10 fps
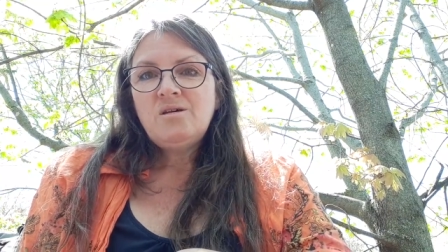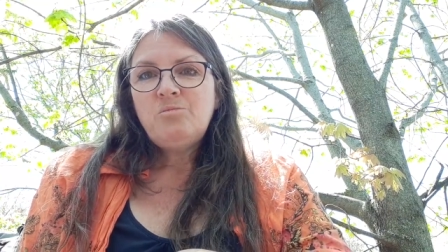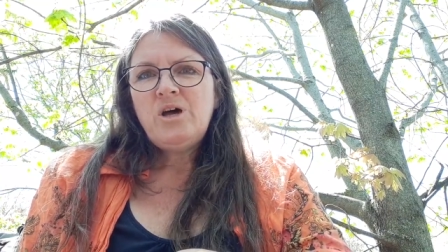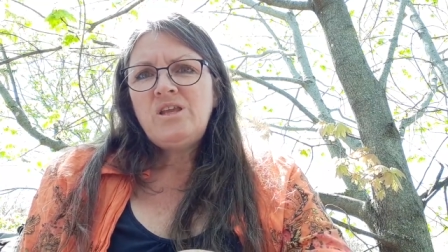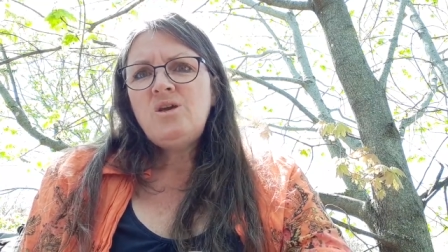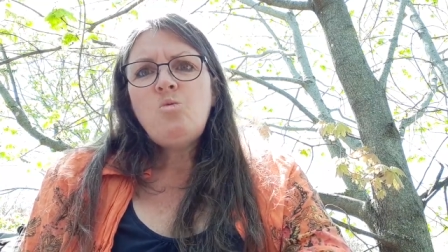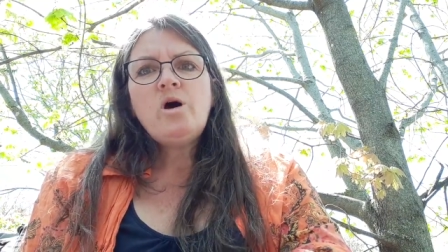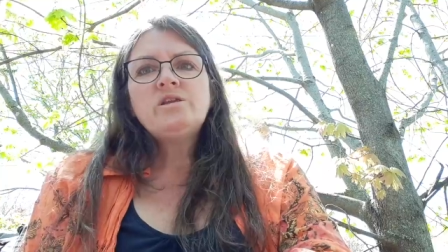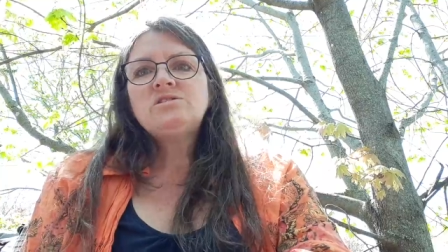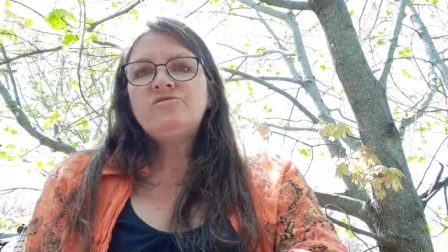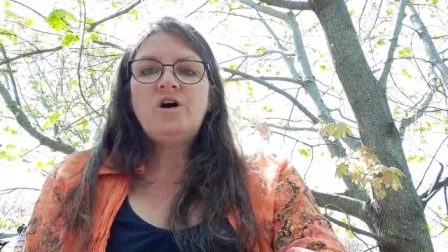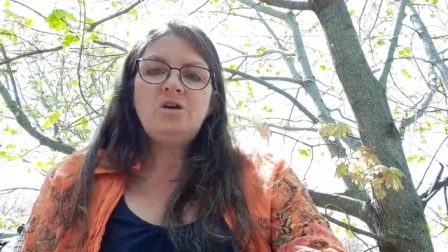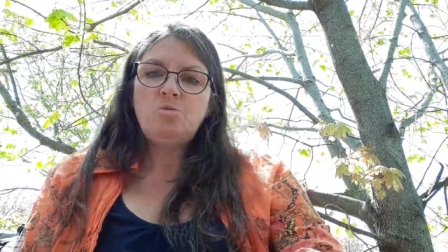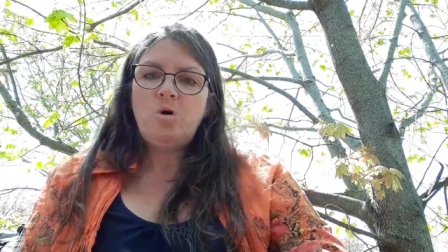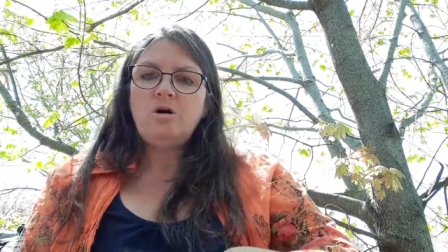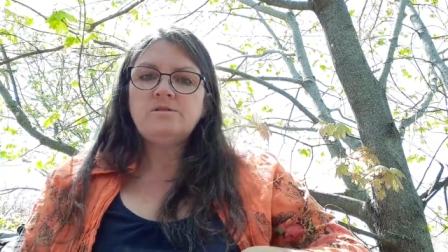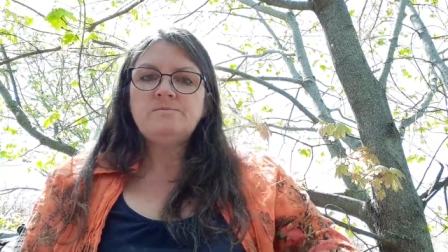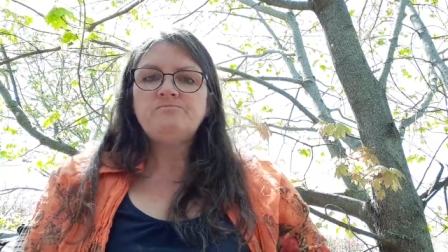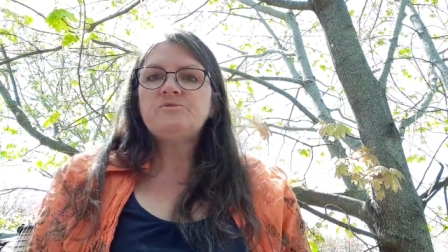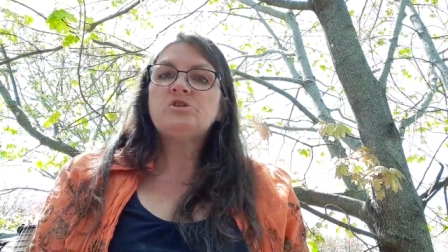But he wanted to find Walt,
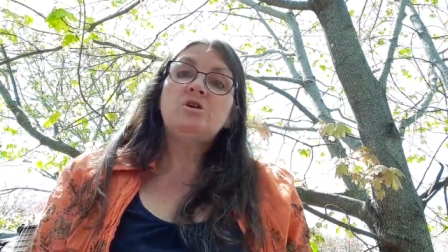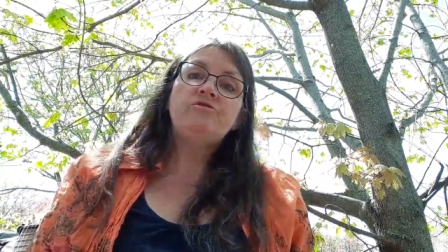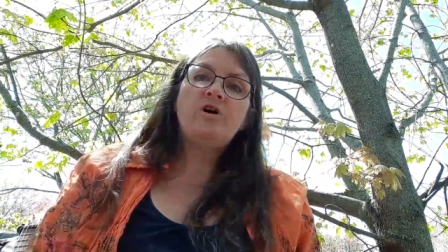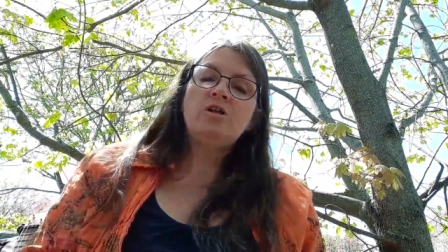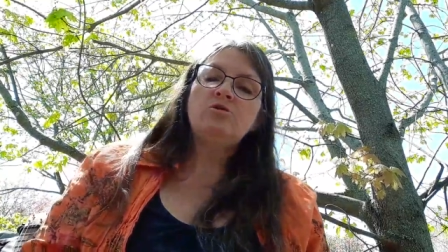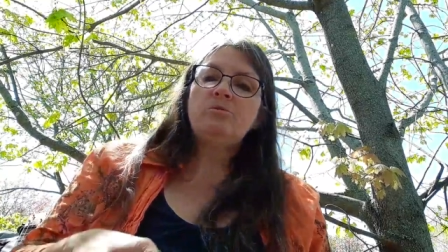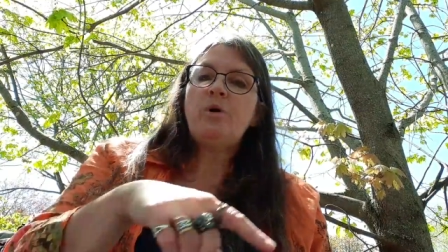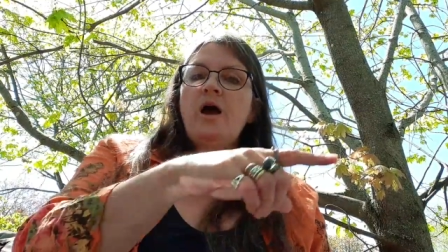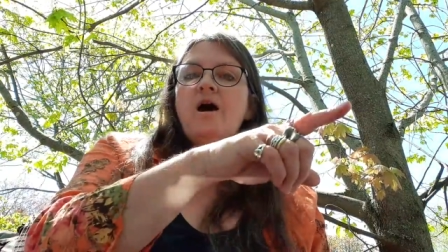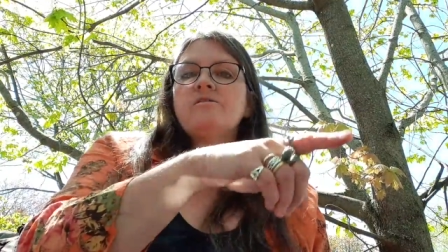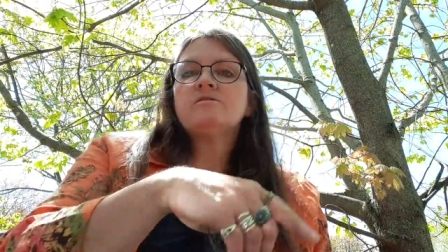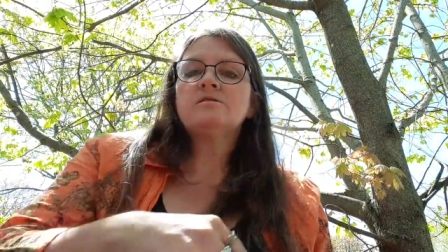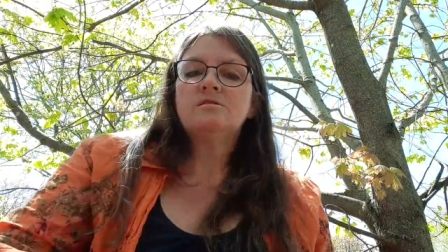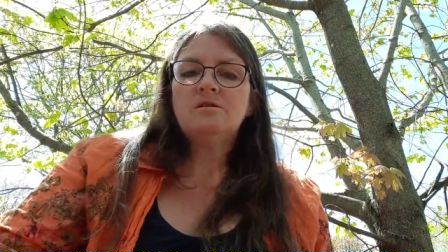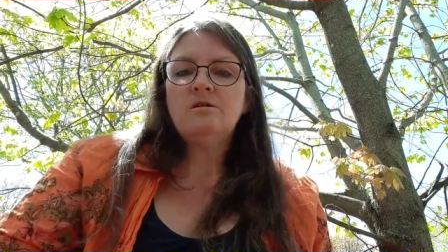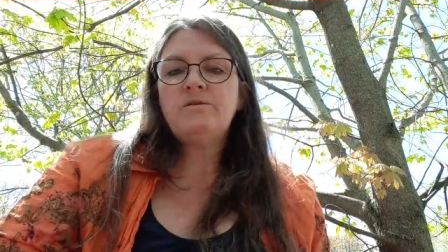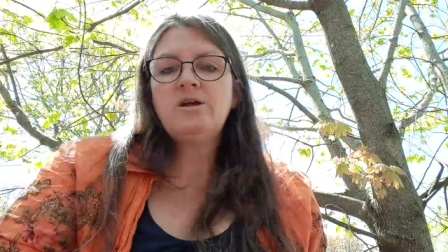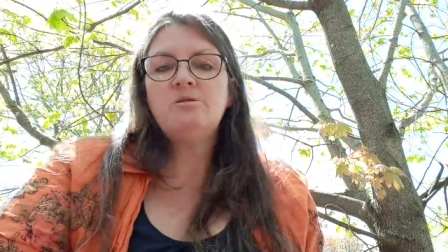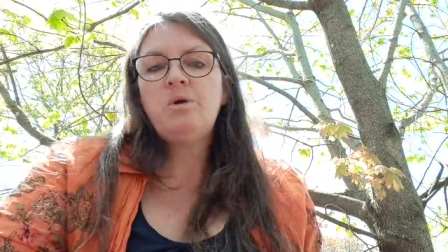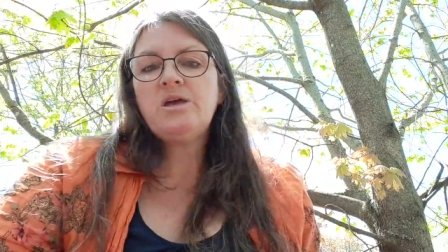so he followed the path
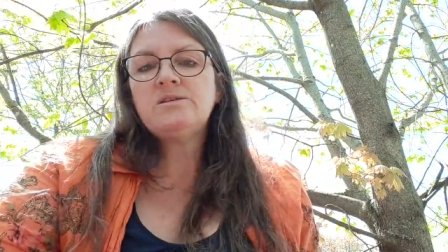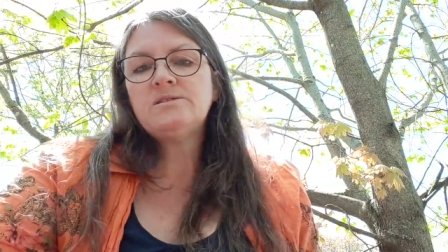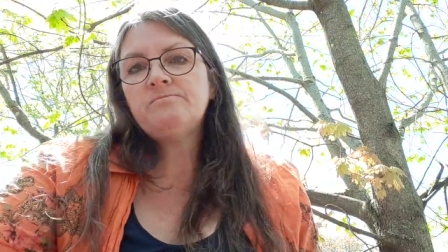around the bend.